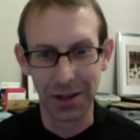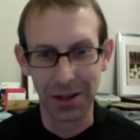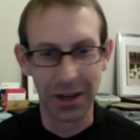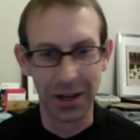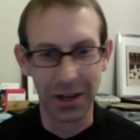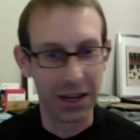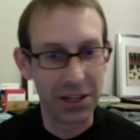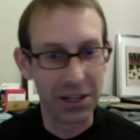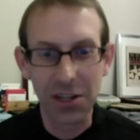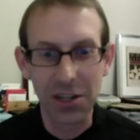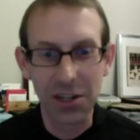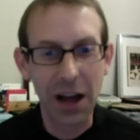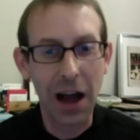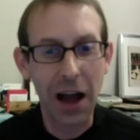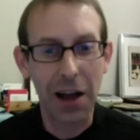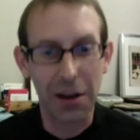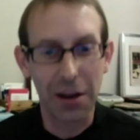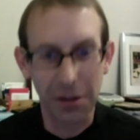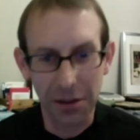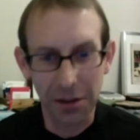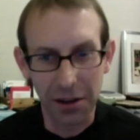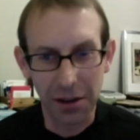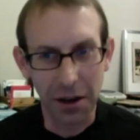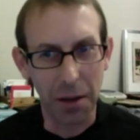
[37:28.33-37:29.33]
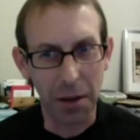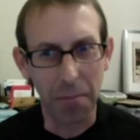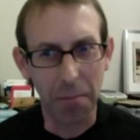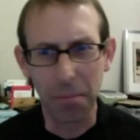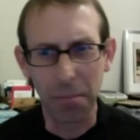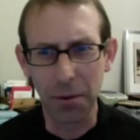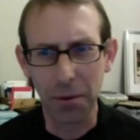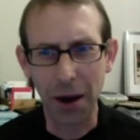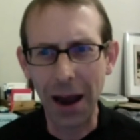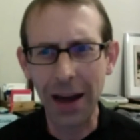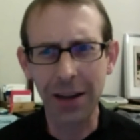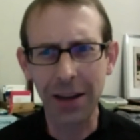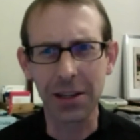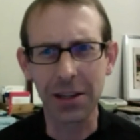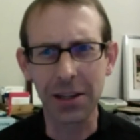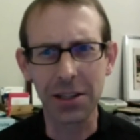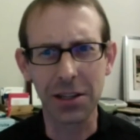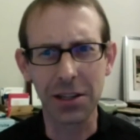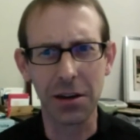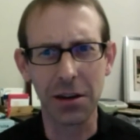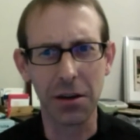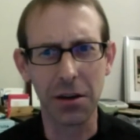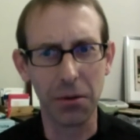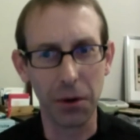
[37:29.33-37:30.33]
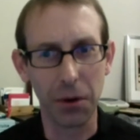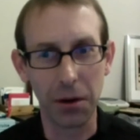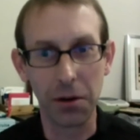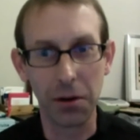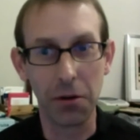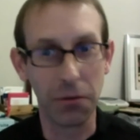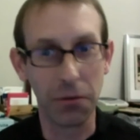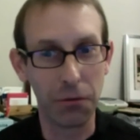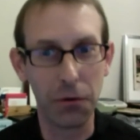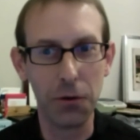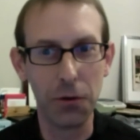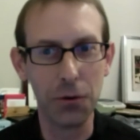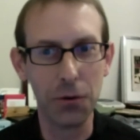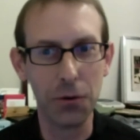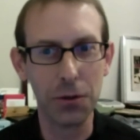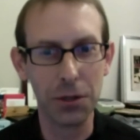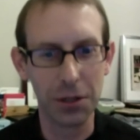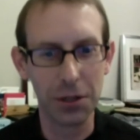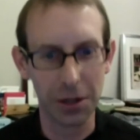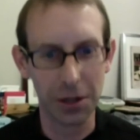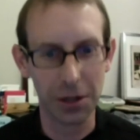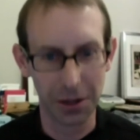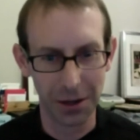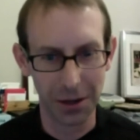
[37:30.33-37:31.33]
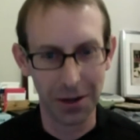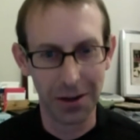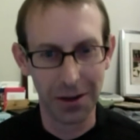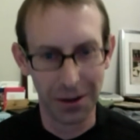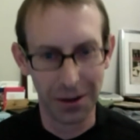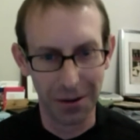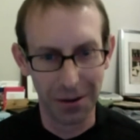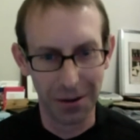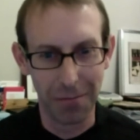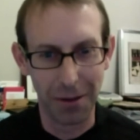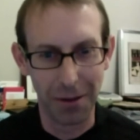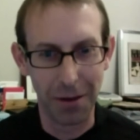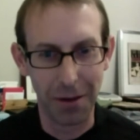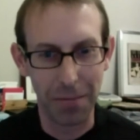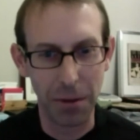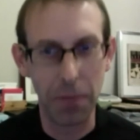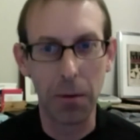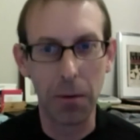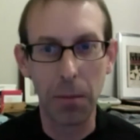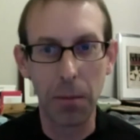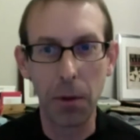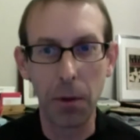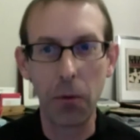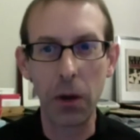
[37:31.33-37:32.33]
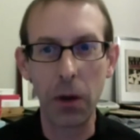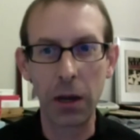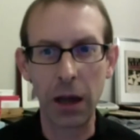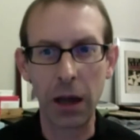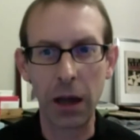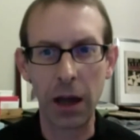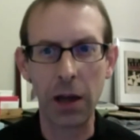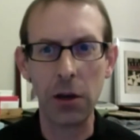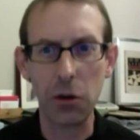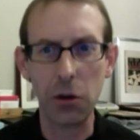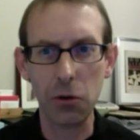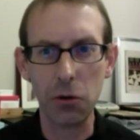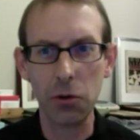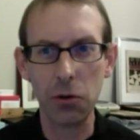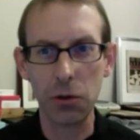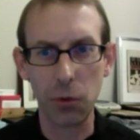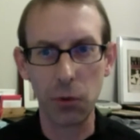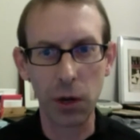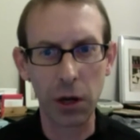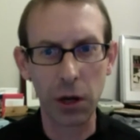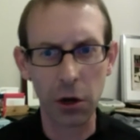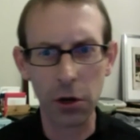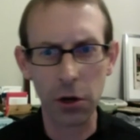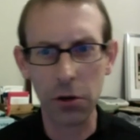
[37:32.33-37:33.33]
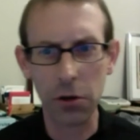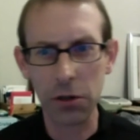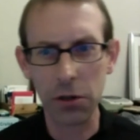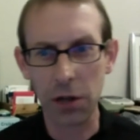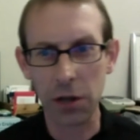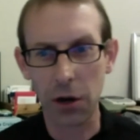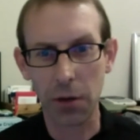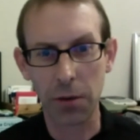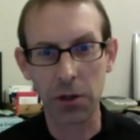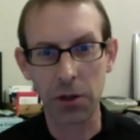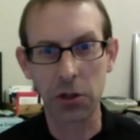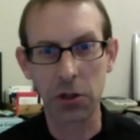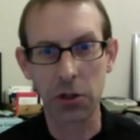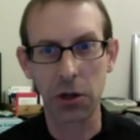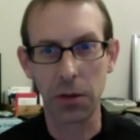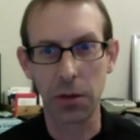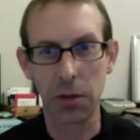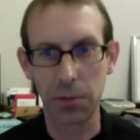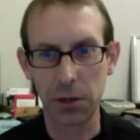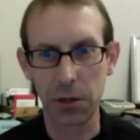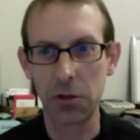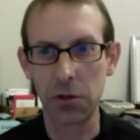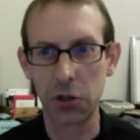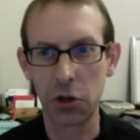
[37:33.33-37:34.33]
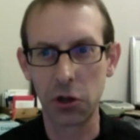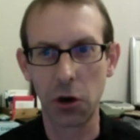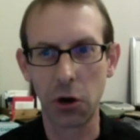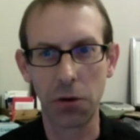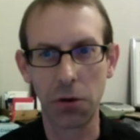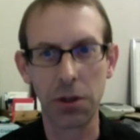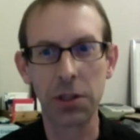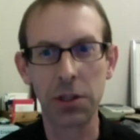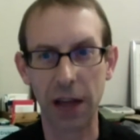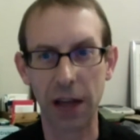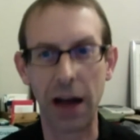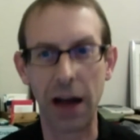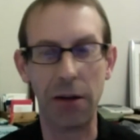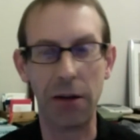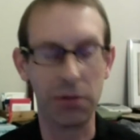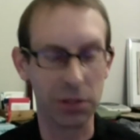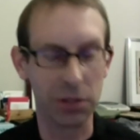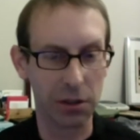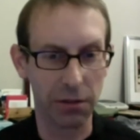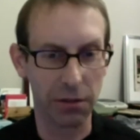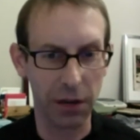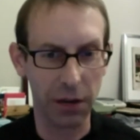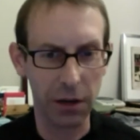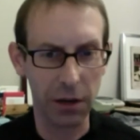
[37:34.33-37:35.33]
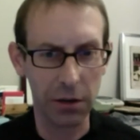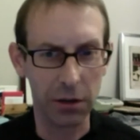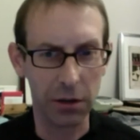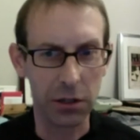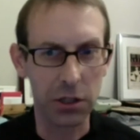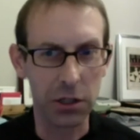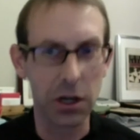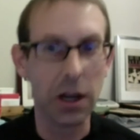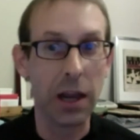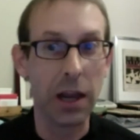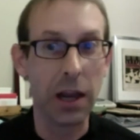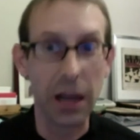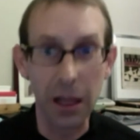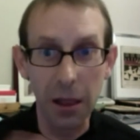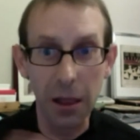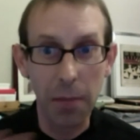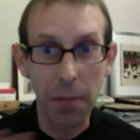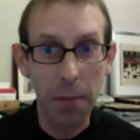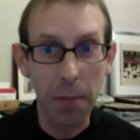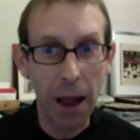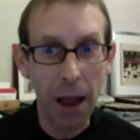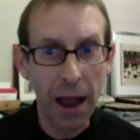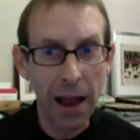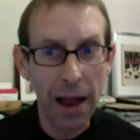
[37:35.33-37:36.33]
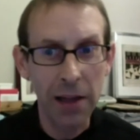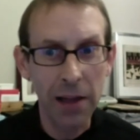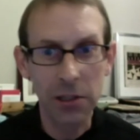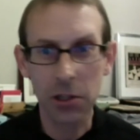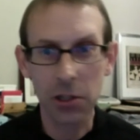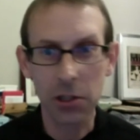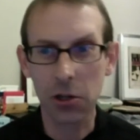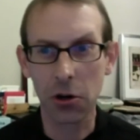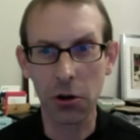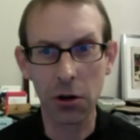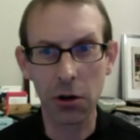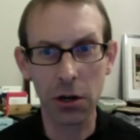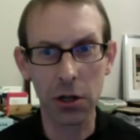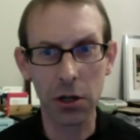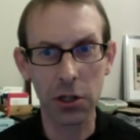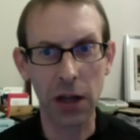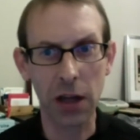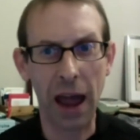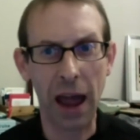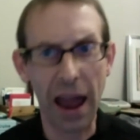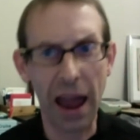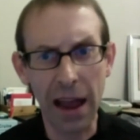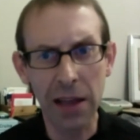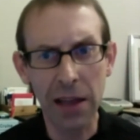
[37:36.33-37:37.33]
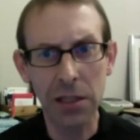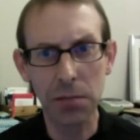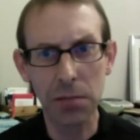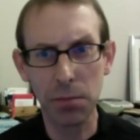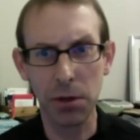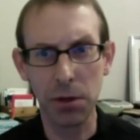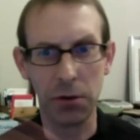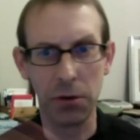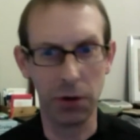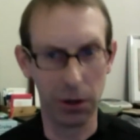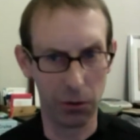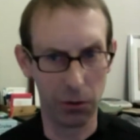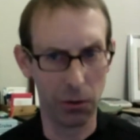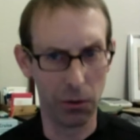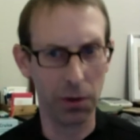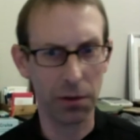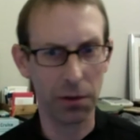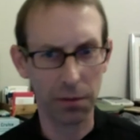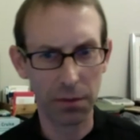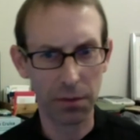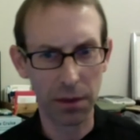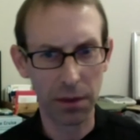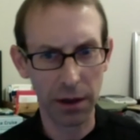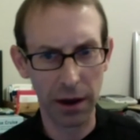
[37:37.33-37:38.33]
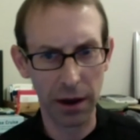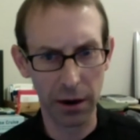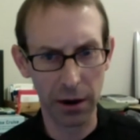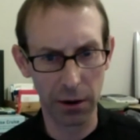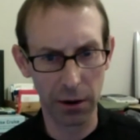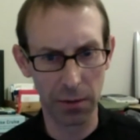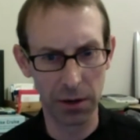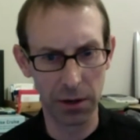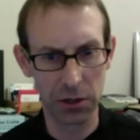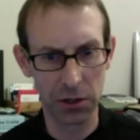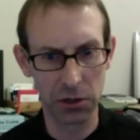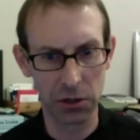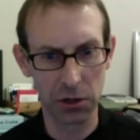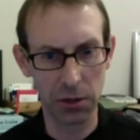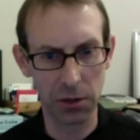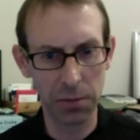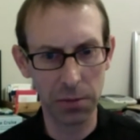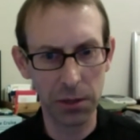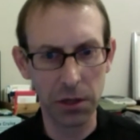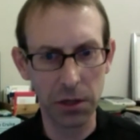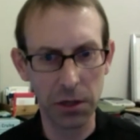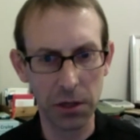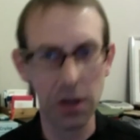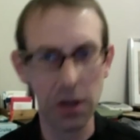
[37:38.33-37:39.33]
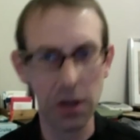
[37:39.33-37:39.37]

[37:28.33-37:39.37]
It's not a practice, and it would confuse many people, but we could use Arabic script to show the sounds of English. In the past, Turkish has been written with Arabic script.